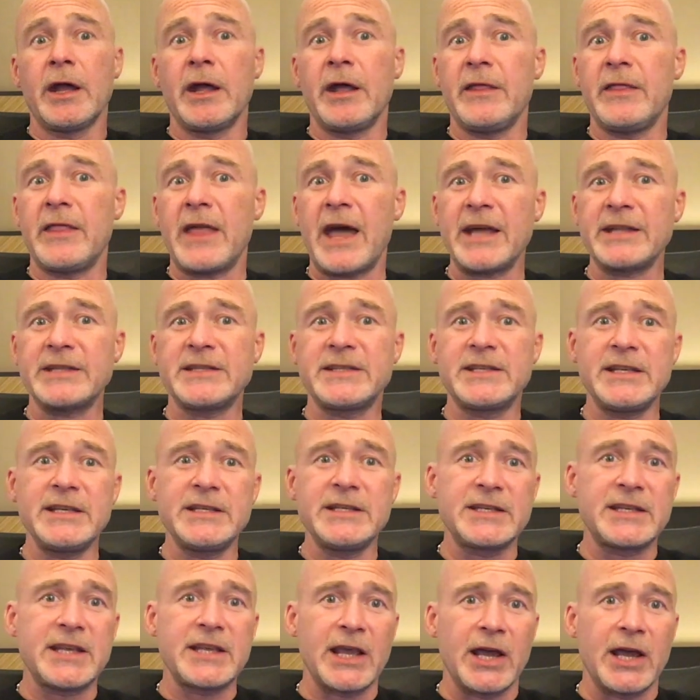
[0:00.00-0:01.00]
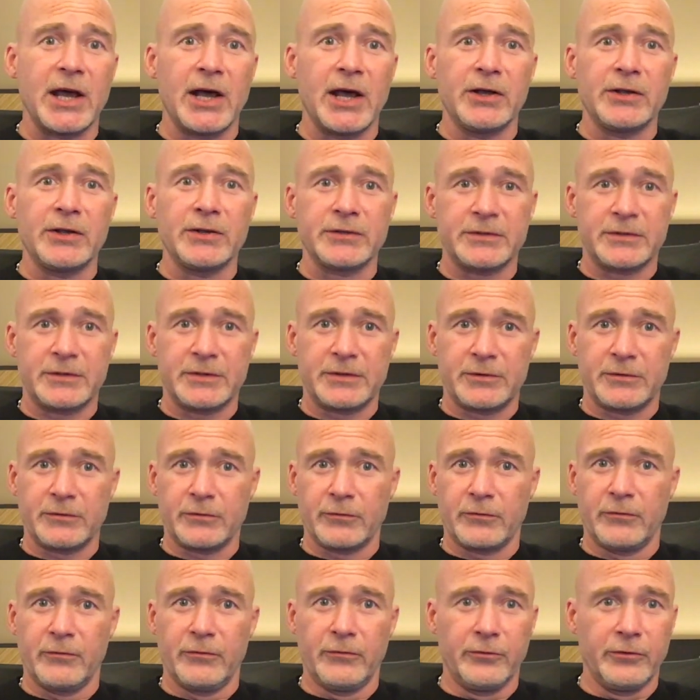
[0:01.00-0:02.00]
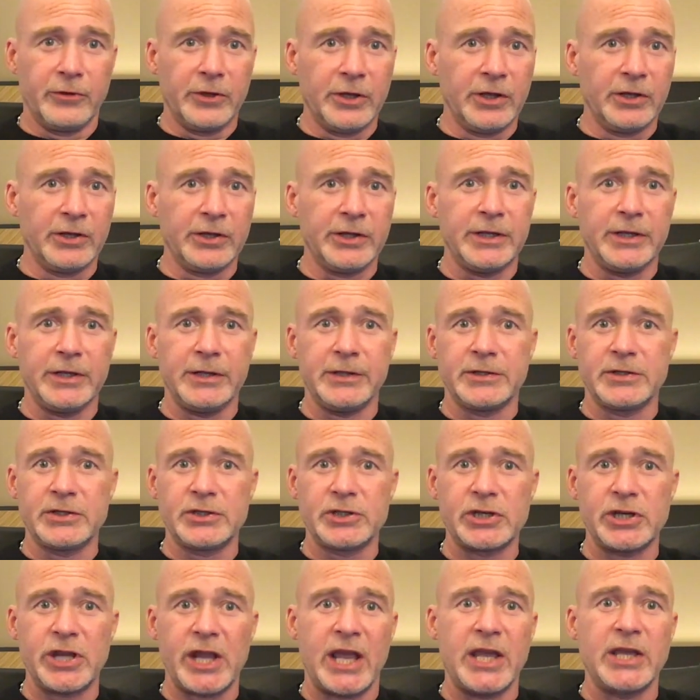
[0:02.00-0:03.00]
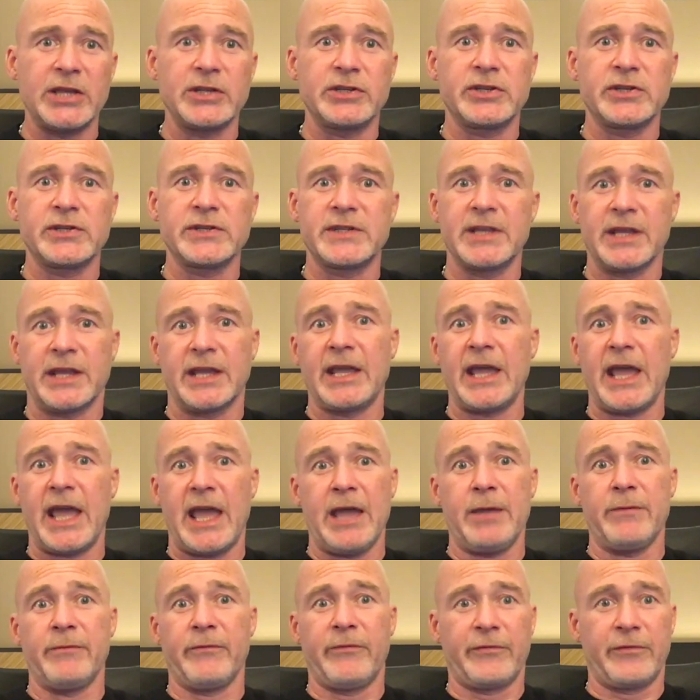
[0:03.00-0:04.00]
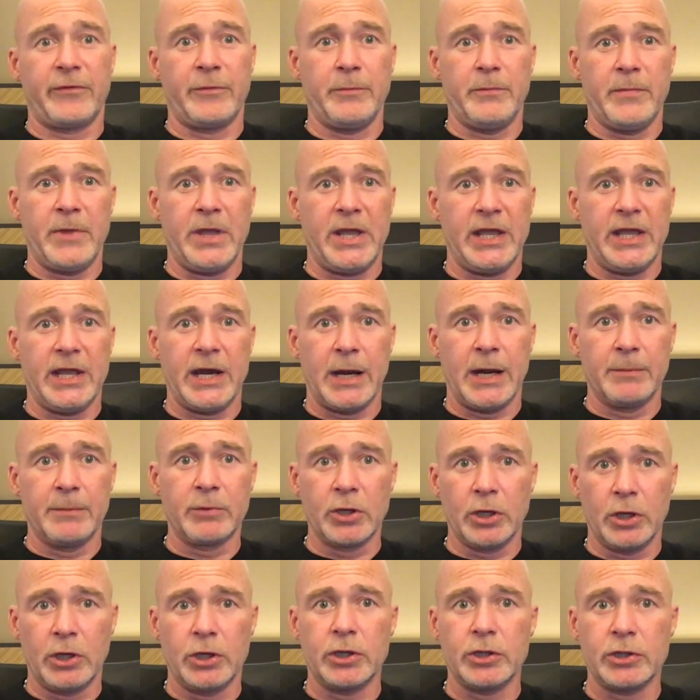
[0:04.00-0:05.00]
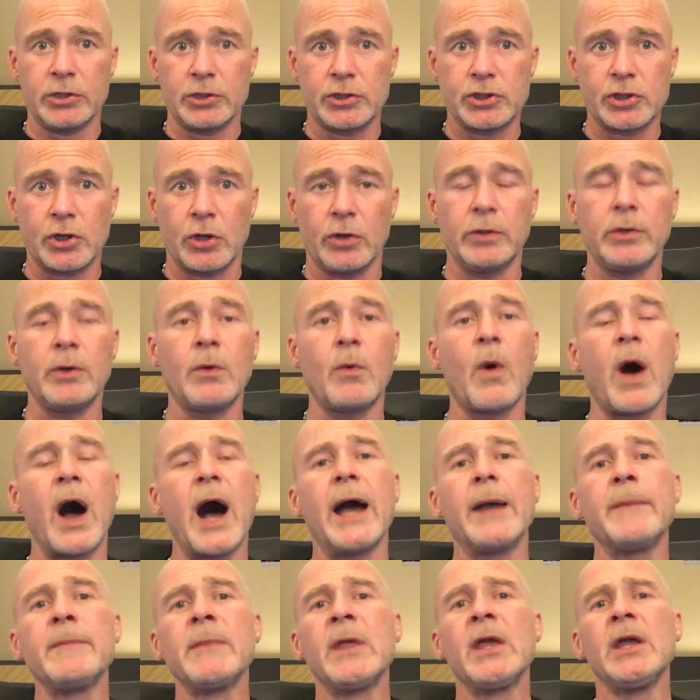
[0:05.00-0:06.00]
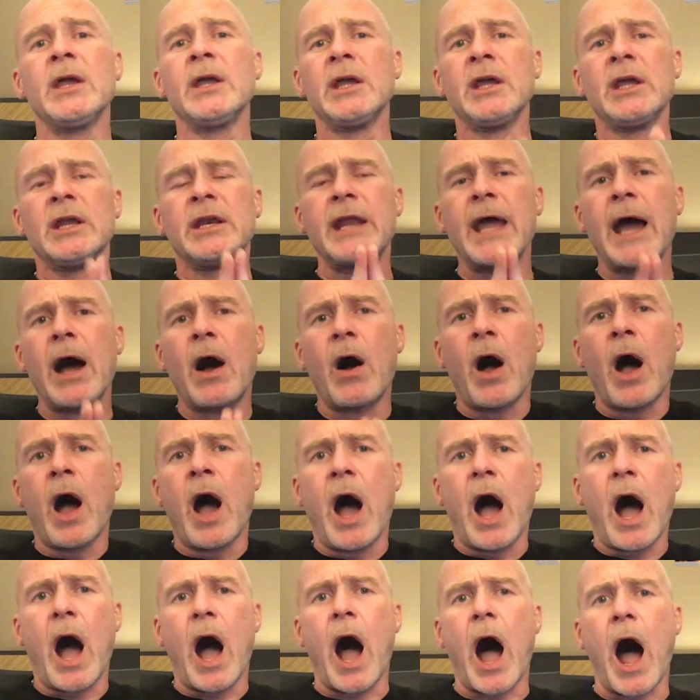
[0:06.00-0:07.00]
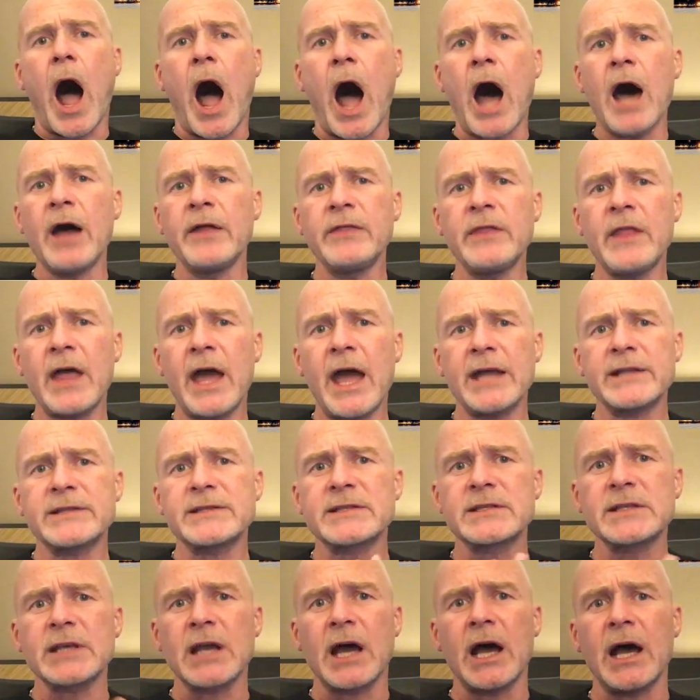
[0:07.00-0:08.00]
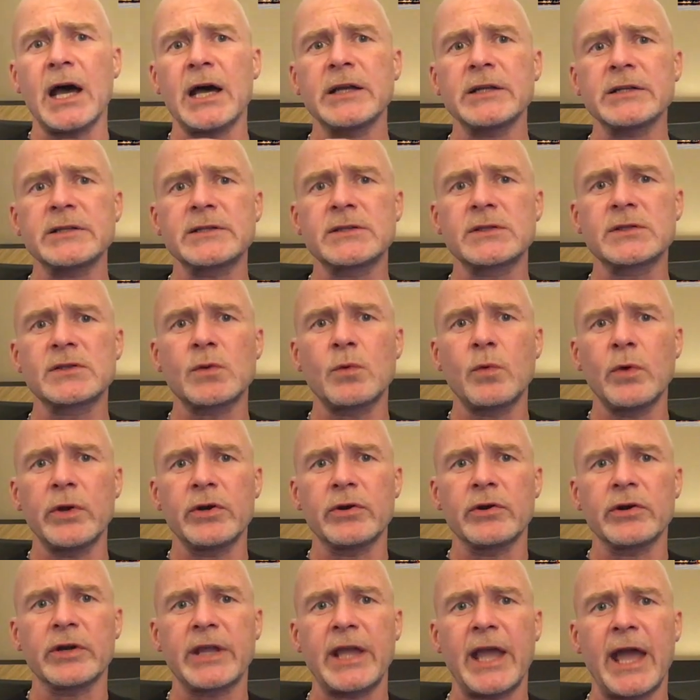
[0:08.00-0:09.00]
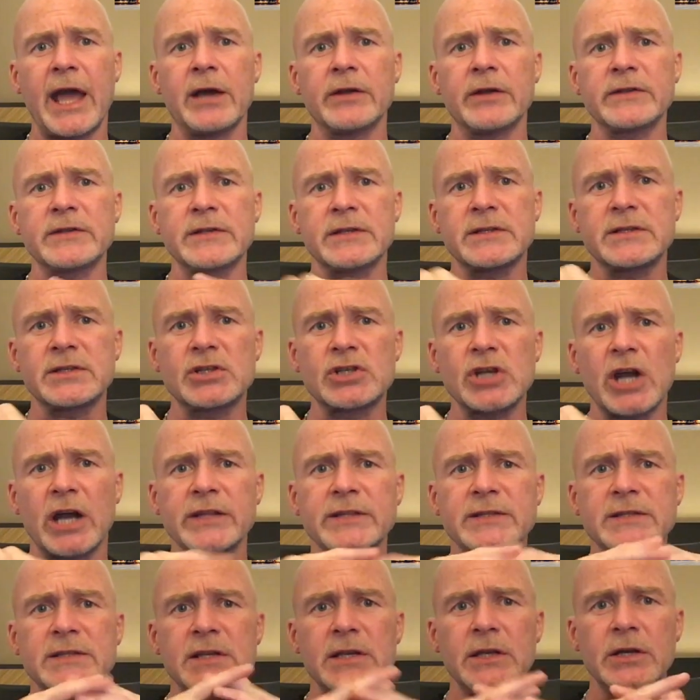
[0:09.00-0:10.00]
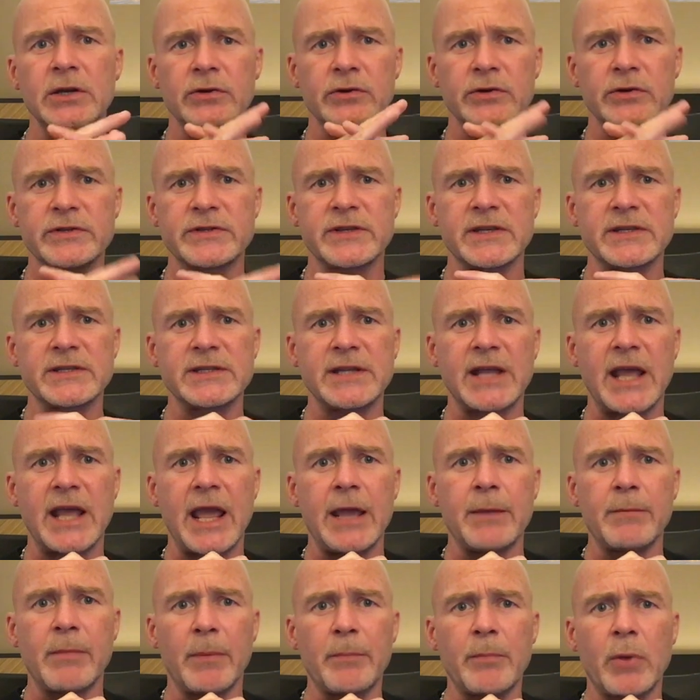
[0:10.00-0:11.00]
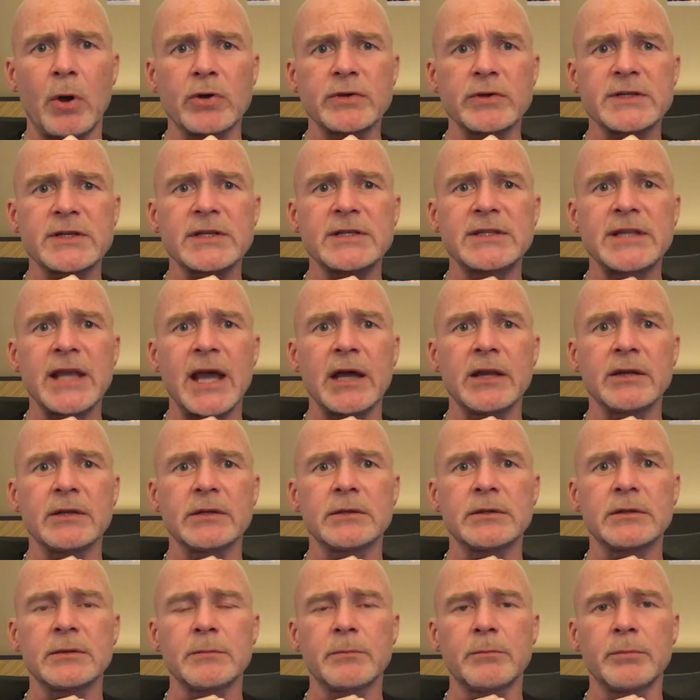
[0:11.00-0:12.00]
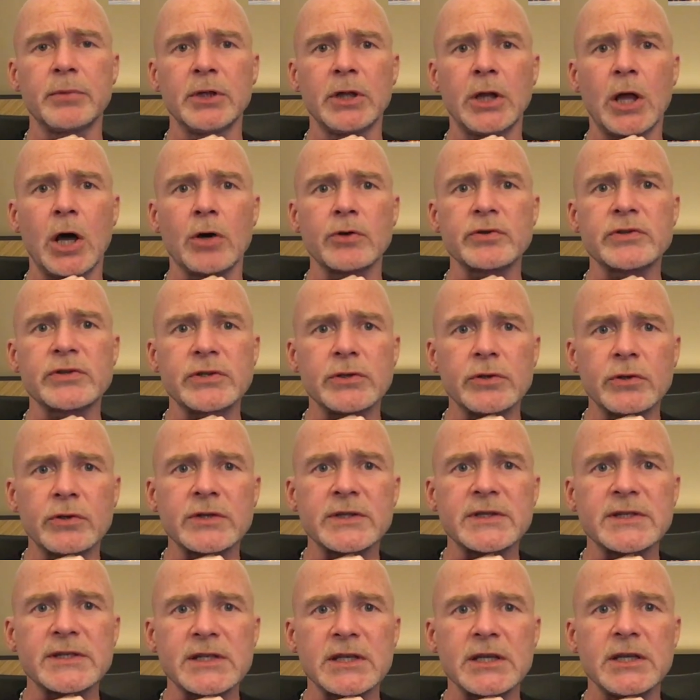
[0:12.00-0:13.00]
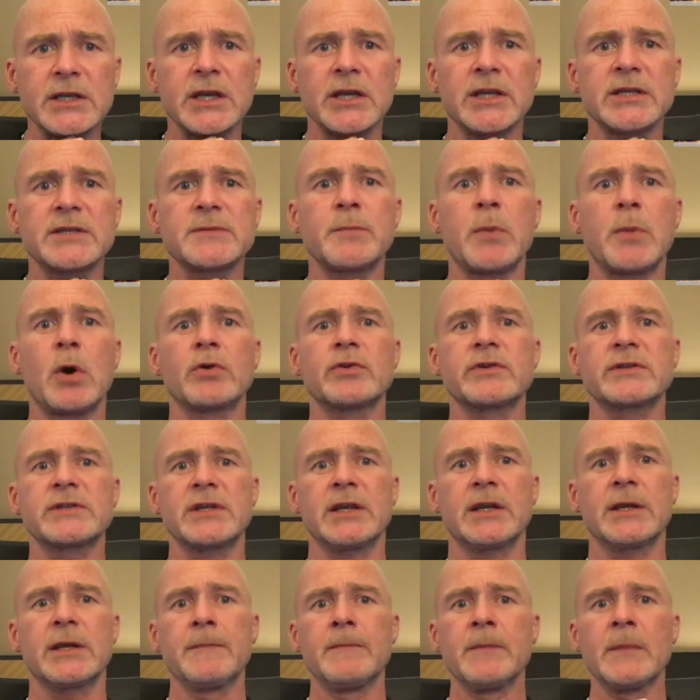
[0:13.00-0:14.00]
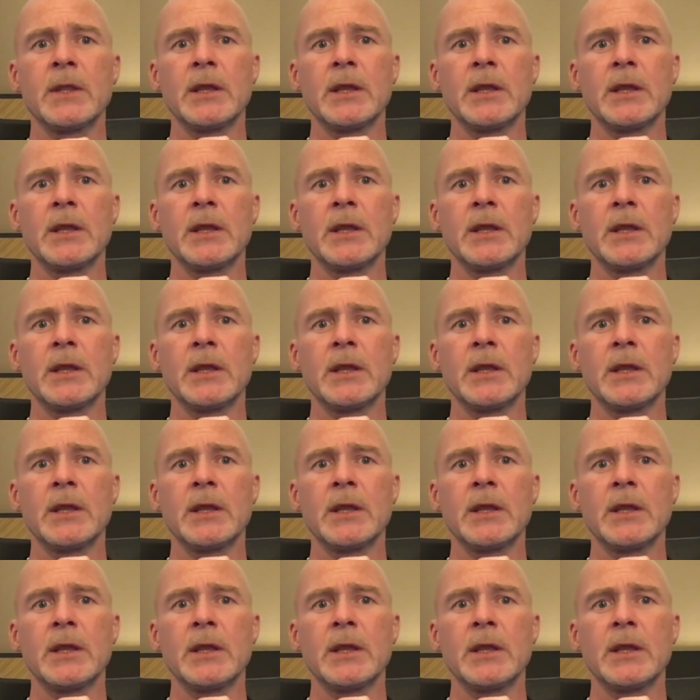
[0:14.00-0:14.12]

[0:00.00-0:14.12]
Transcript: And that detail really changes the game for me, and I'm going to show you why. Now, on that Twitter account, it's John Titter is his name. I'll post it down below so you can see his posting.